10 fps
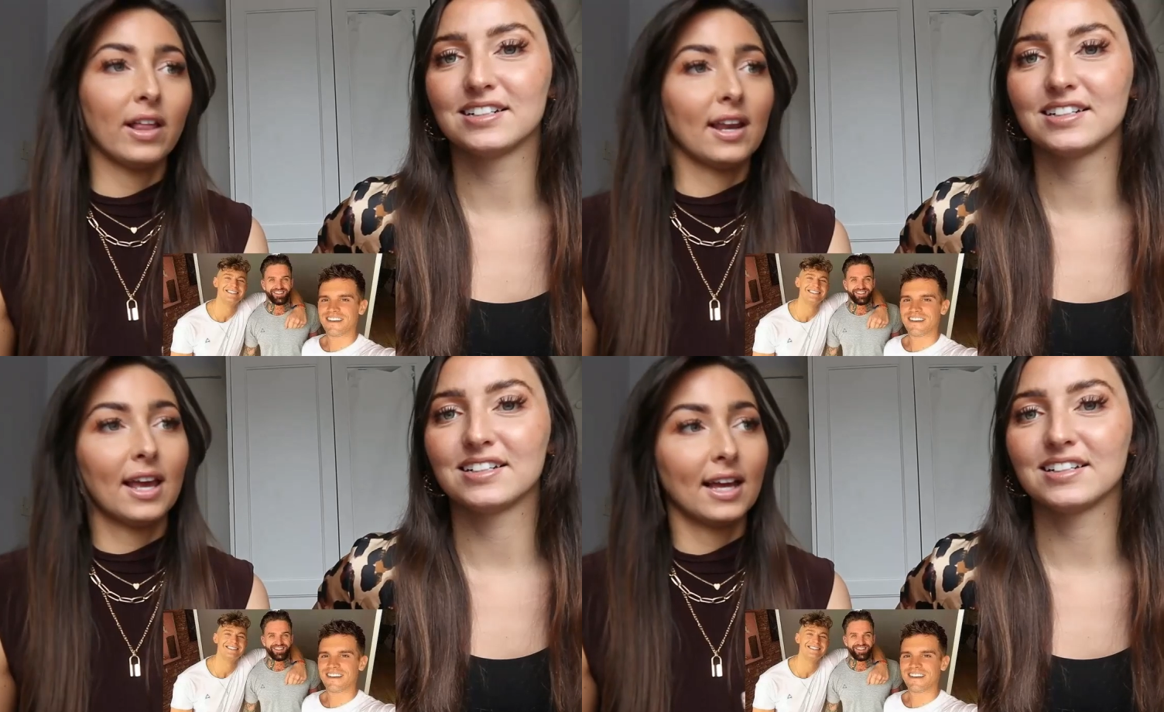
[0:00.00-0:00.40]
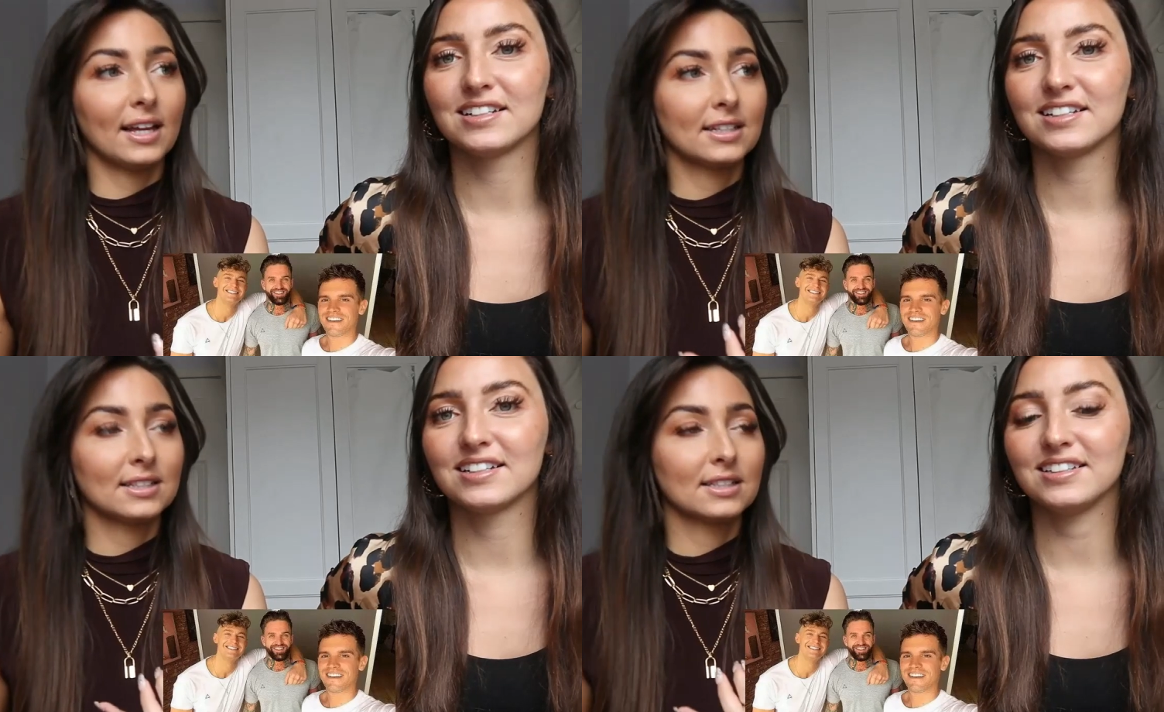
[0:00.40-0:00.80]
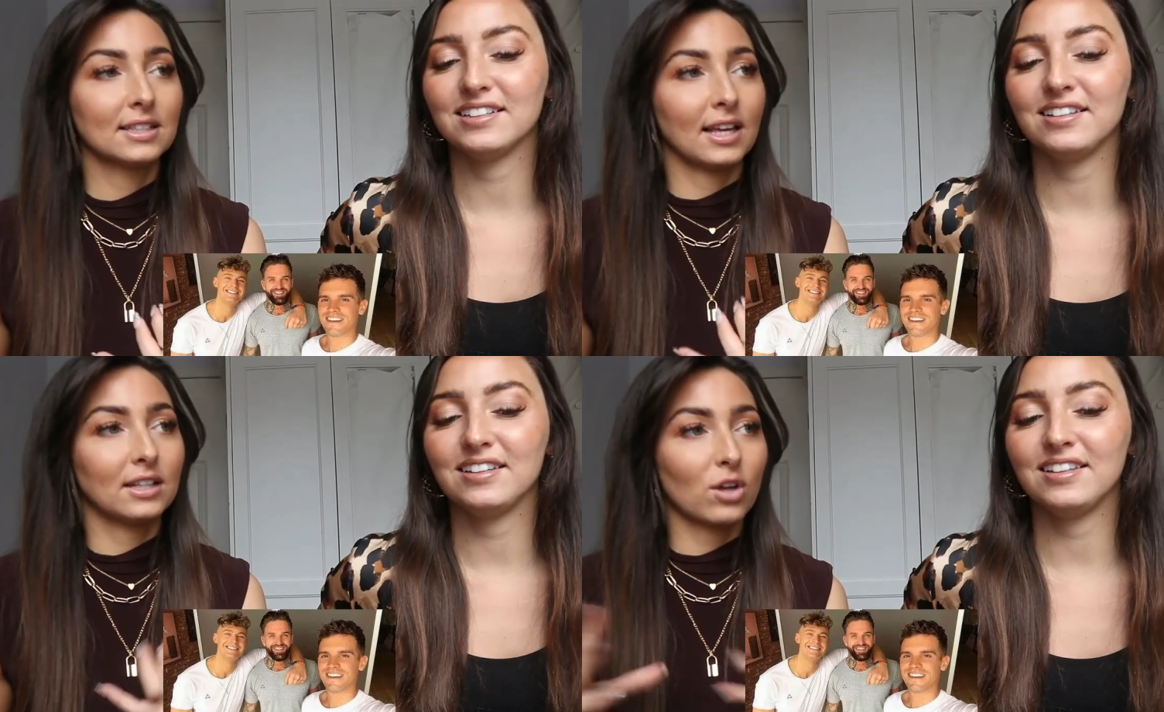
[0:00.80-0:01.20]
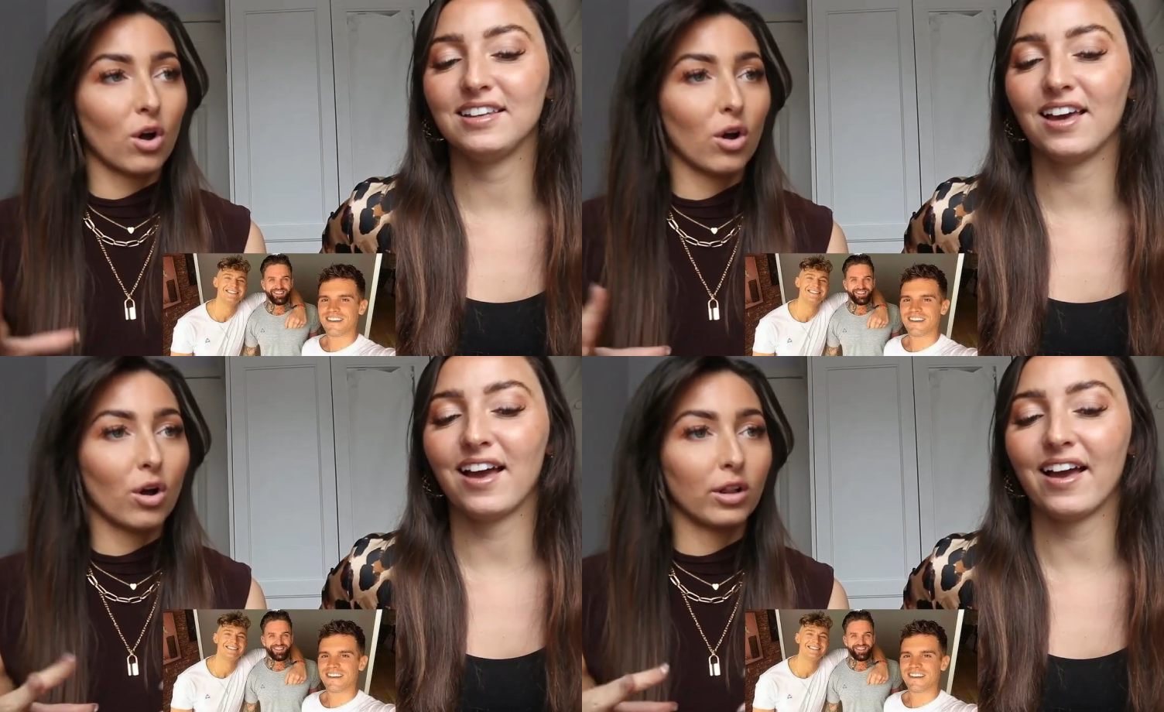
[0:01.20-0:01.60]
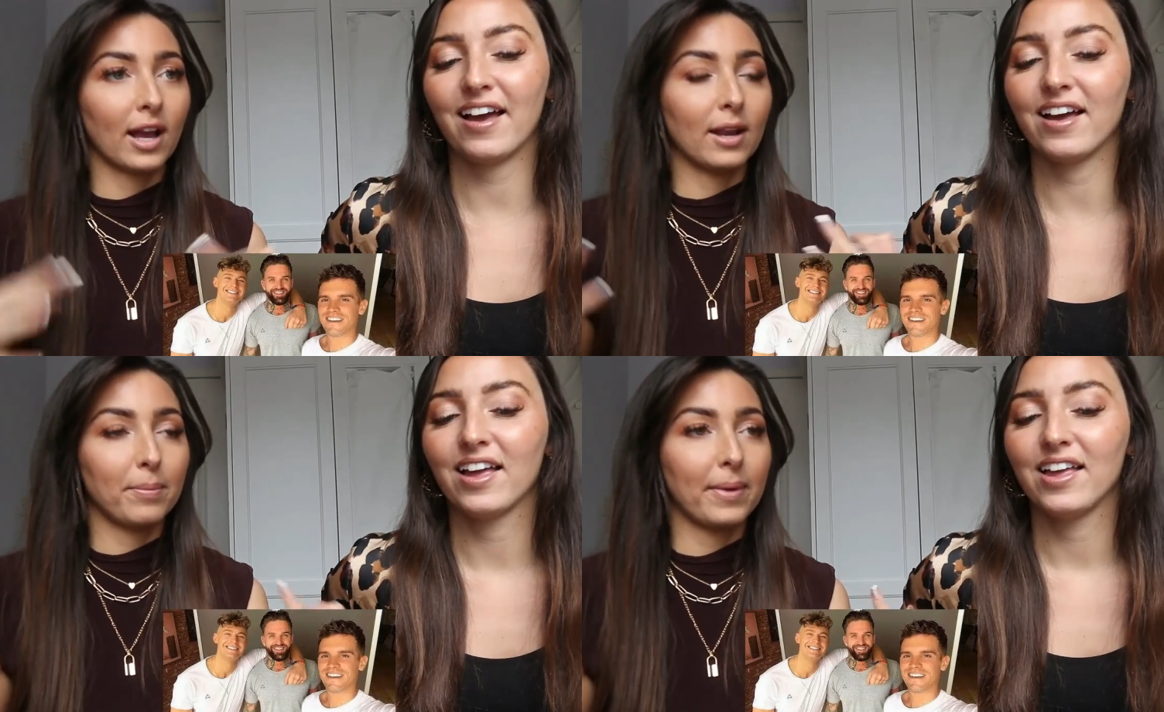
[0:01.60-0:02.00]
Speaker 1: isn't he? Like
Speaker 2: tall,
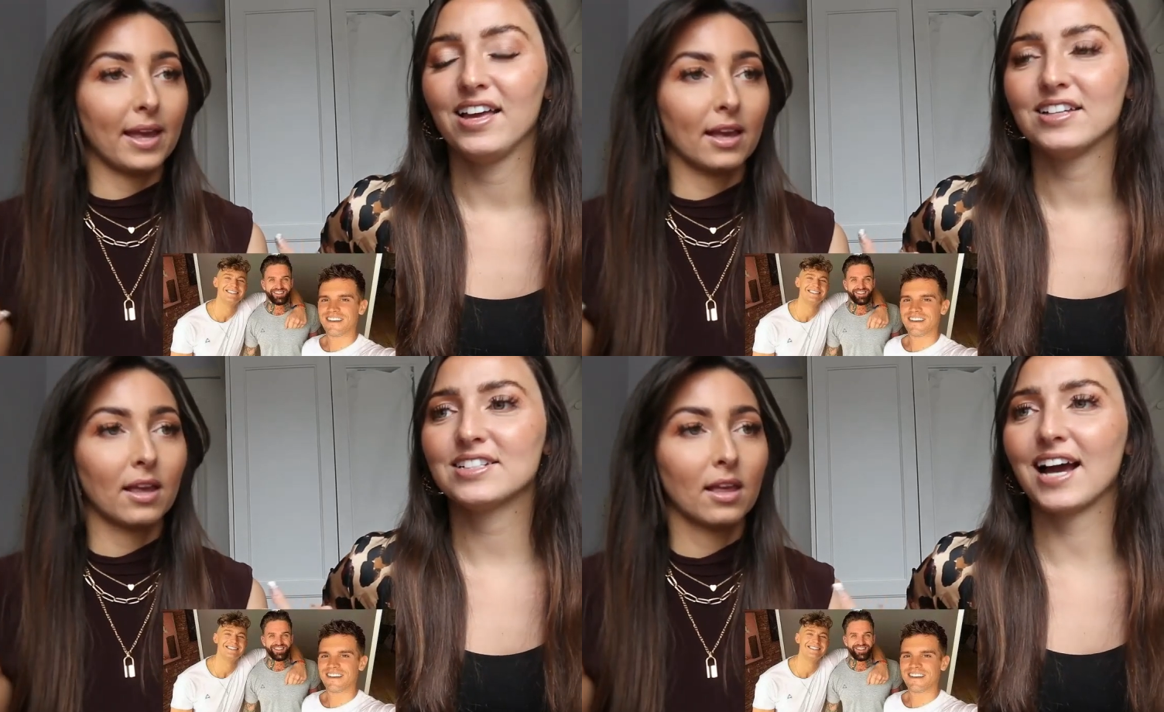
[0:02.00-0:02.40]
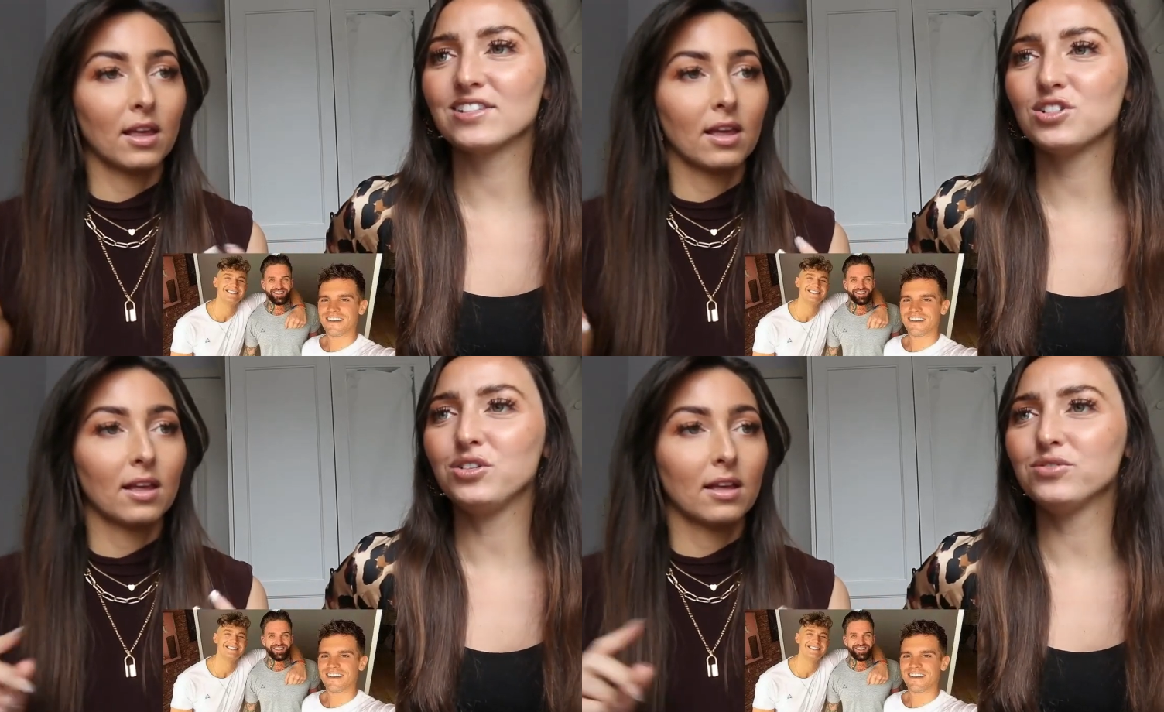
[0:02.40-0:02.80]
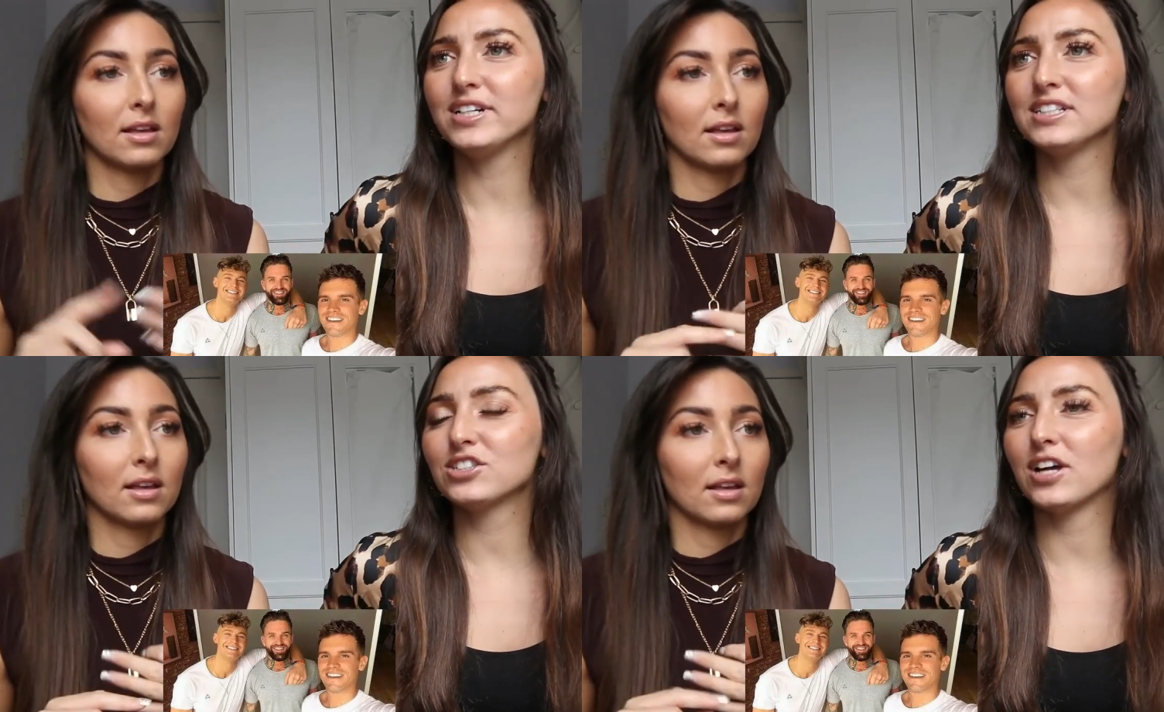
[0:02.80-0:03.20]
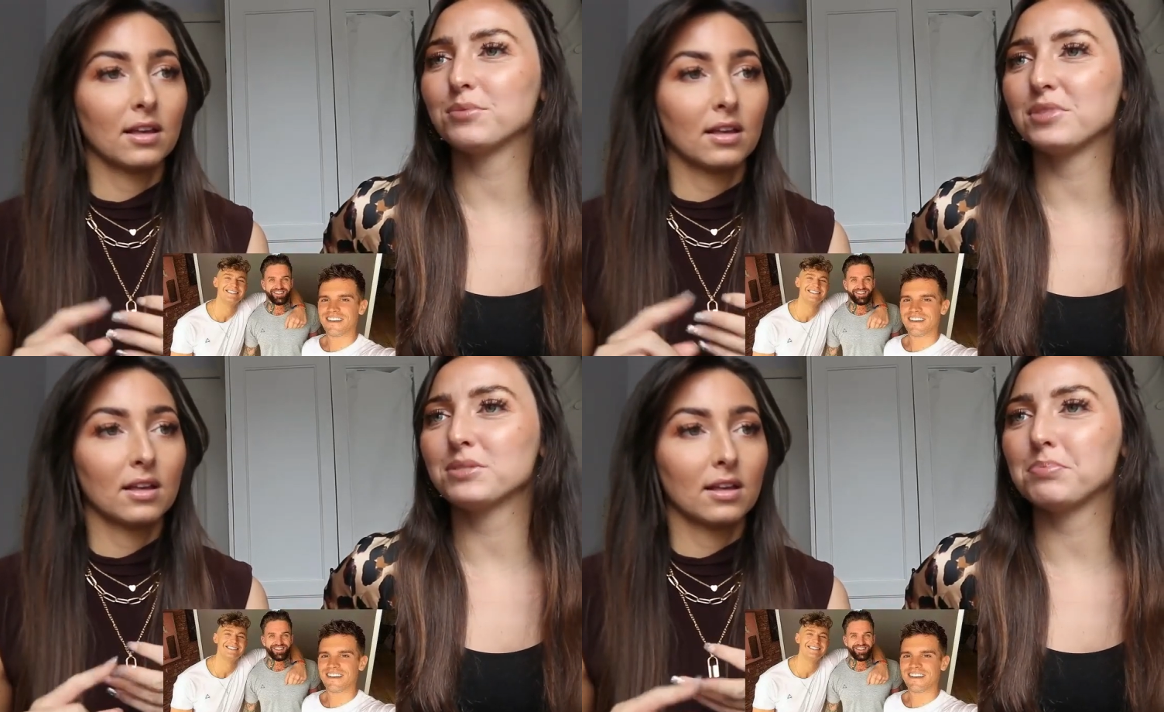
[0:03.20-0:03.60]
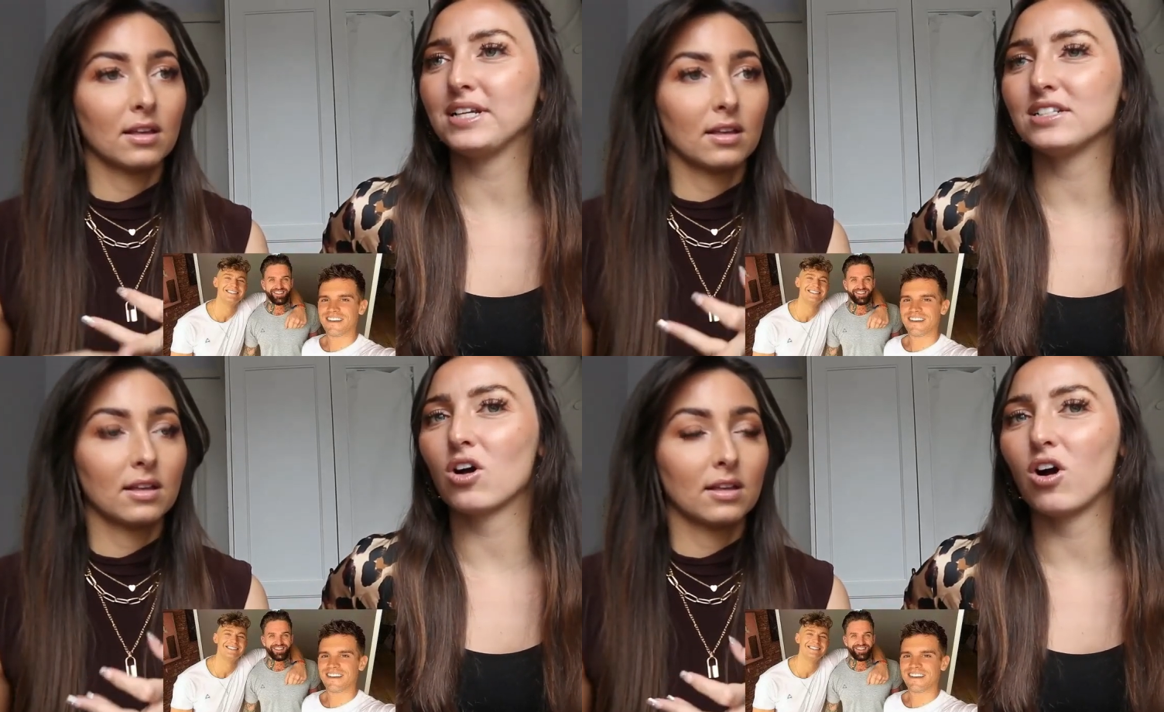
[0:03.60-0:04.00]
yeah. kind of big. Gaz doesn't really strike me as
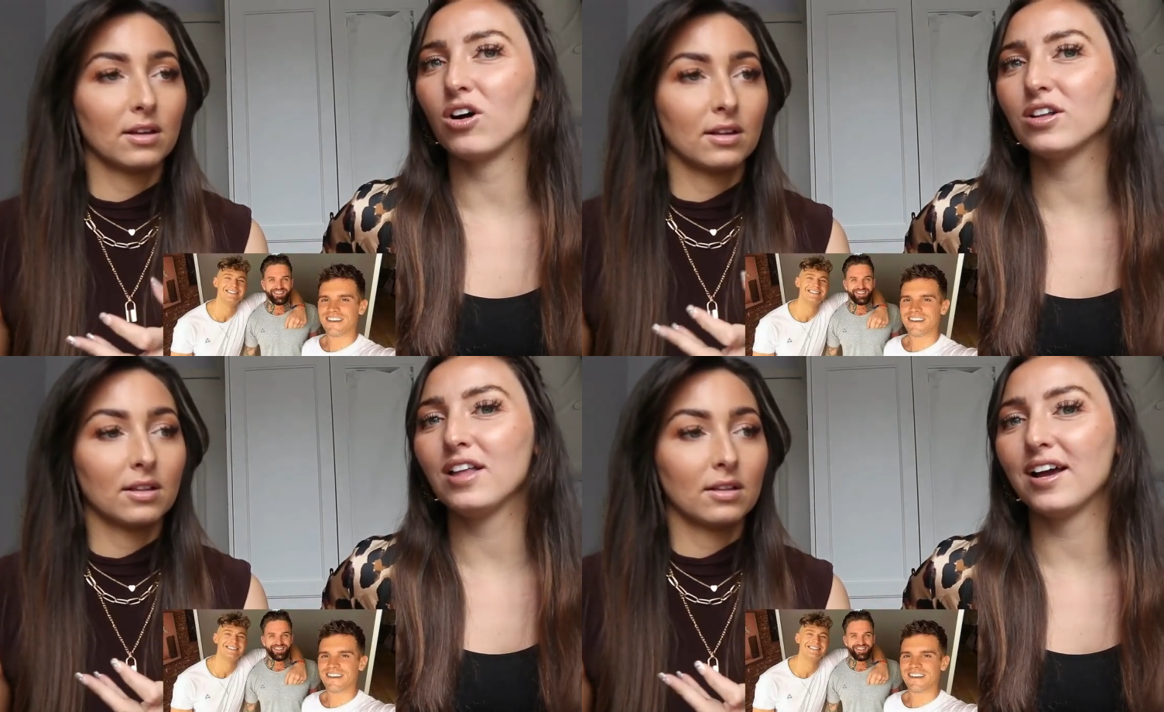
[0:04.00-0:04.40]
being tall.